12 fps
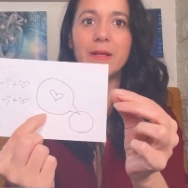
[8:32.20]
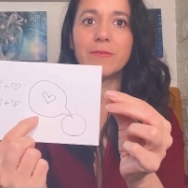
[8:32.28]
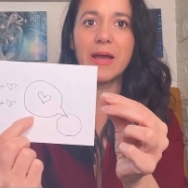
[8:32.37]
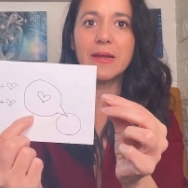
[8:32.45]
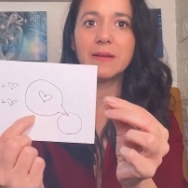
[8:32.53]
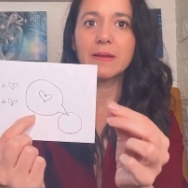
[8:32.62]

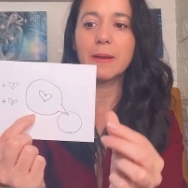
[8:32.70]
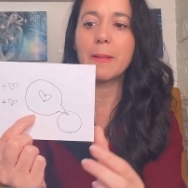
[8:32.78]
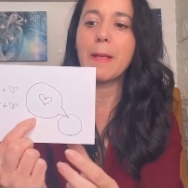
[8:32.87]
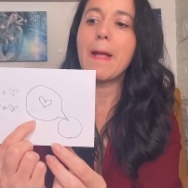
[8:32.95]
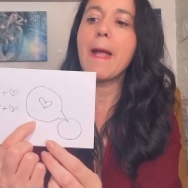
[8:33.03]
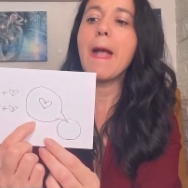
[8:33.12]
right
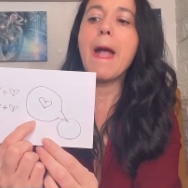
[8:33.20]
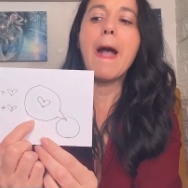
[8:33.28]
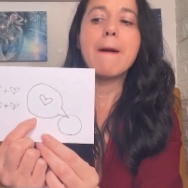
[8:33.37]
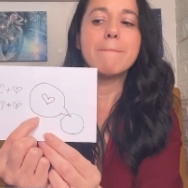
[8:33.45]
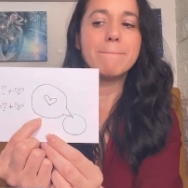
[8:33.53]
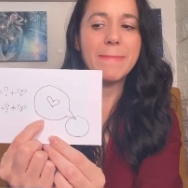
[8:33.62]

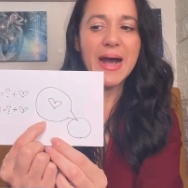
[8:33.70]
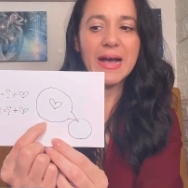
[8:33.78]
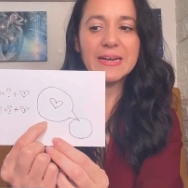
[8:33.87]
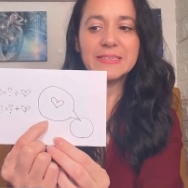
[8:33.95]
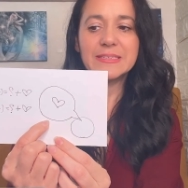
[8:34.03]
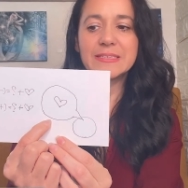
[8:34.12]

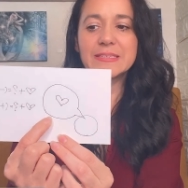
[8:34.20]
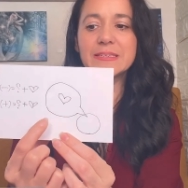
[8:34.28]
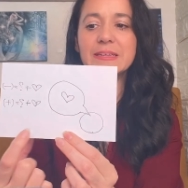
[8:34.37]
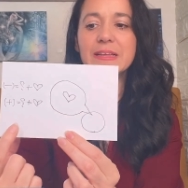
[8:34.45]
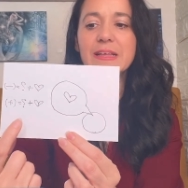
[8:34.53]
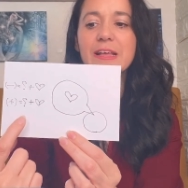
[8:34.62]
but
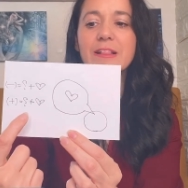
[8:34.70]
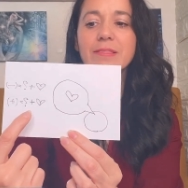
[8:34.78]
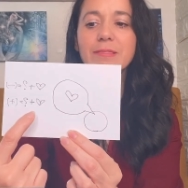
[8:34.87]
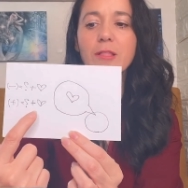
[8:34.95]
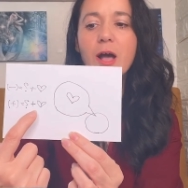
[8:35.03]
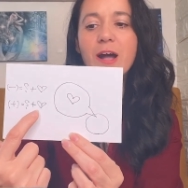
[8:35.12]

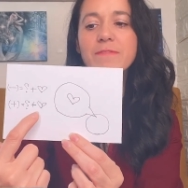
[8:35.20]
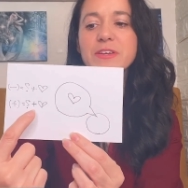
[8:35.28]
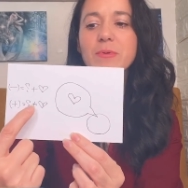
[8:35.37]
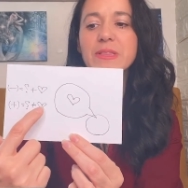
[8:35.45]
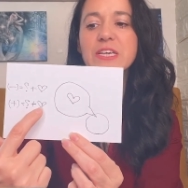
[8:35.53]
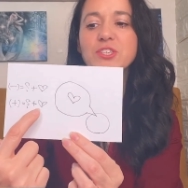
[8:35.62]
love in
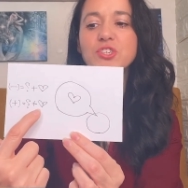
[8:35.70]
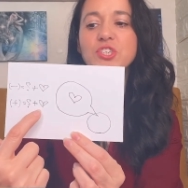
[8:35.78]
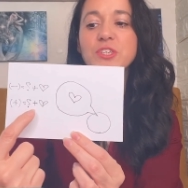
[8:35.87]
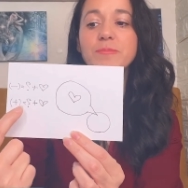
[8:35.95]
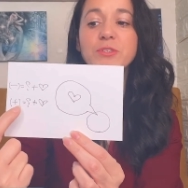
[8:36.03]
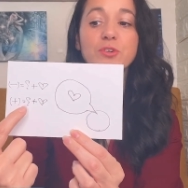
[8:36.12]

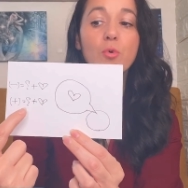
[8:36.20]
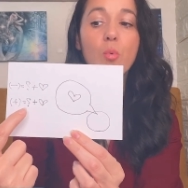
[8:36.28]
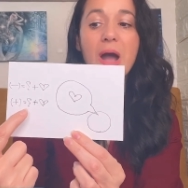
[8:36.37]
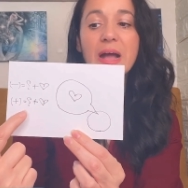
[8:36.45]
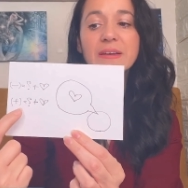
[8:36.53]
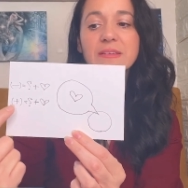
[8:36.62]
relationship to
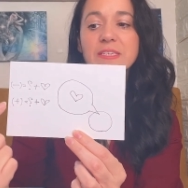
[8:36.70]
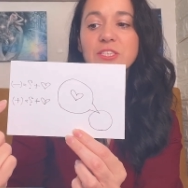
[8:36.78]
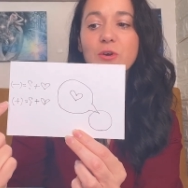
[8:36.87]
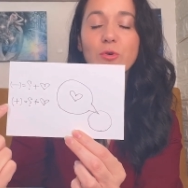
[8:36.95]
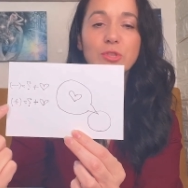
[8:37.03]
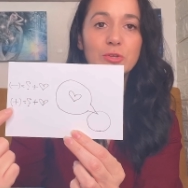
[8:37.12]
what is
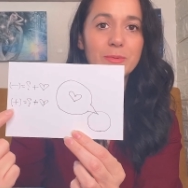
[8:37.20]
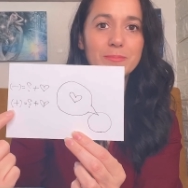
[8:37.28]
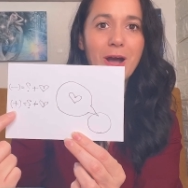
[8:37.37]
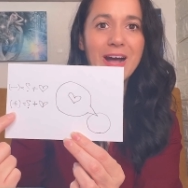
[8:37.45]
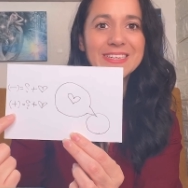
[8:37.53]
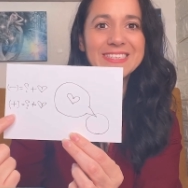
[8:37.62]
going to be
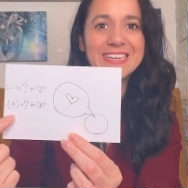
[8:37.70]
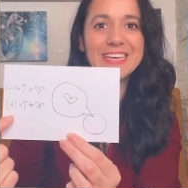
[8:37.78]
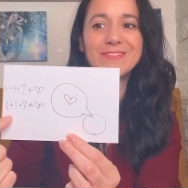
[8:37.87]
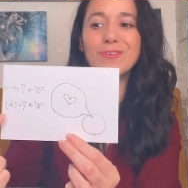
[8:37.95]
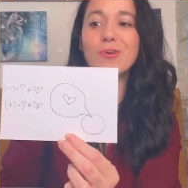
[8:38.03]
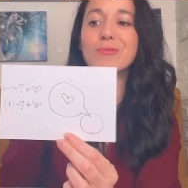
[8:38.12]

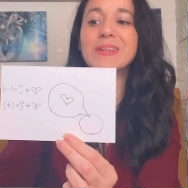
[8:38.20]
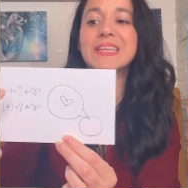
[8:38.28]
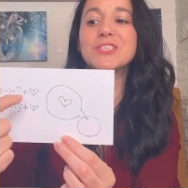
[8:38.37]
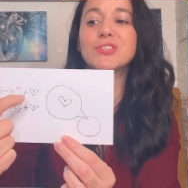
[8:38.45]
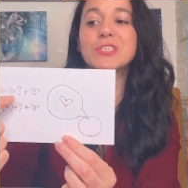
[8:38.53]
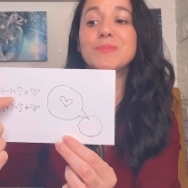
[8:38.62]
positive or
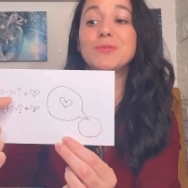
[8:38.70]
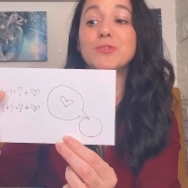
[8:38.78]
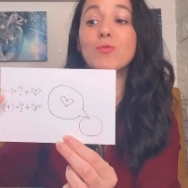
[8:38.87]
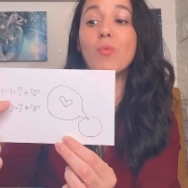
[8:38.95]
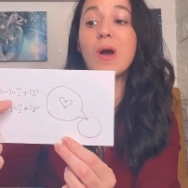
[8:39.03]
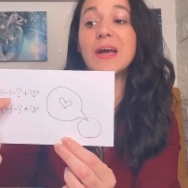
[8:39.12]
relationship to
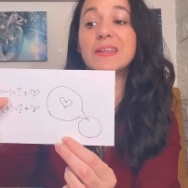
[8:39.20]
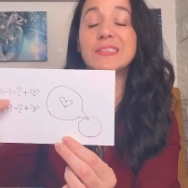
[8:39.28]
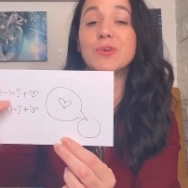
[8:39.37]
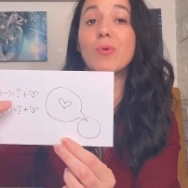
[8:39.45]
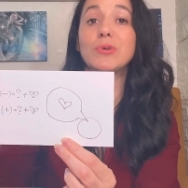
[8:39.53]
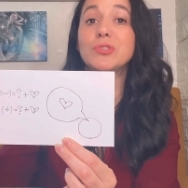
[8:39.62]
what is
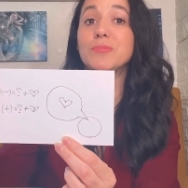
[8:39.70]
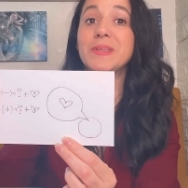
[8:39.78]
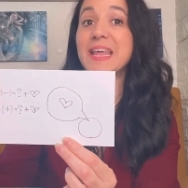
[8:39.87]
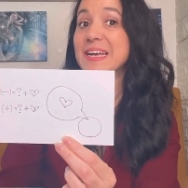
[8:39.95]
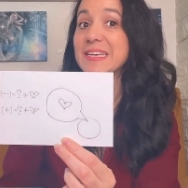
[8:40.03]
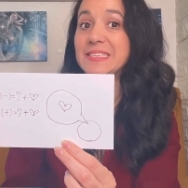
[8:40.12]
going to be
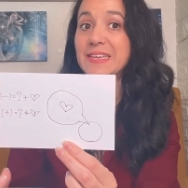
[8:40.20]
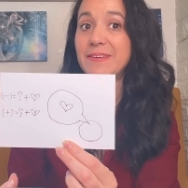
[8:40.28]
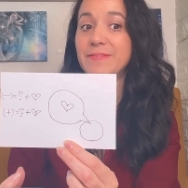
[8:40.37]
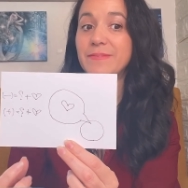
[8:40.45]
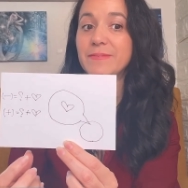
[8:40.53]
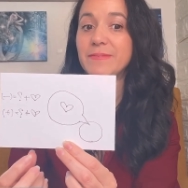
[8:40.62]
negative.
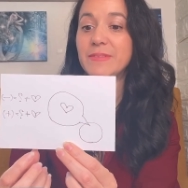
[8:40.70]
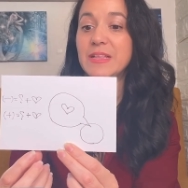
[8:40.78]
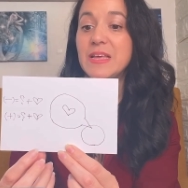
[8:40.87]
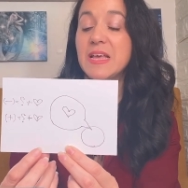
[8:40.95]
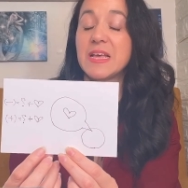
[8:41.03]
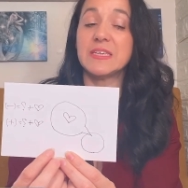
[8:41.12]

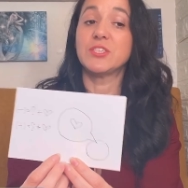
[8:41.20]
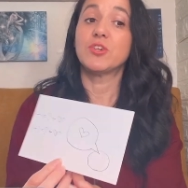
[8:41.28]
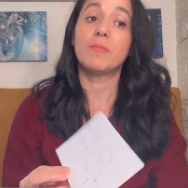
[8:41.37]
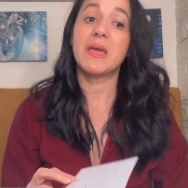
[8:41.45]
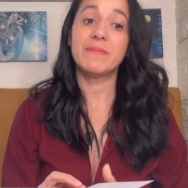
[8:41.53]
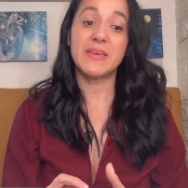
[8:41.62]
So
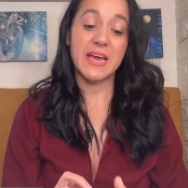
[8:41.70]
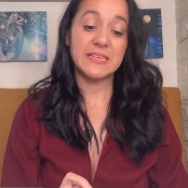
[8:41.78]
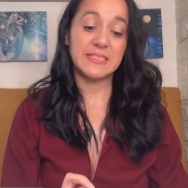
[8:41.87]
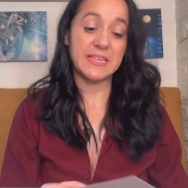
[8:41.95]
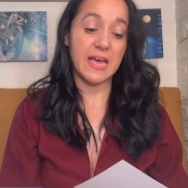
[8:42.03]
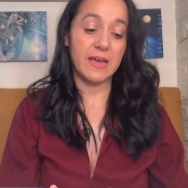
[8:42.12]
maybe I
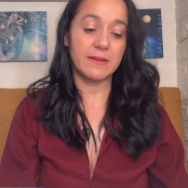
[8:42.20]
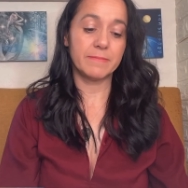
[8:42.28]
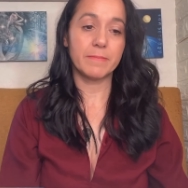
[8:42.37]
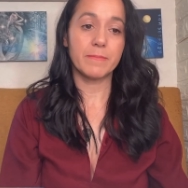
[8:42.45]
said,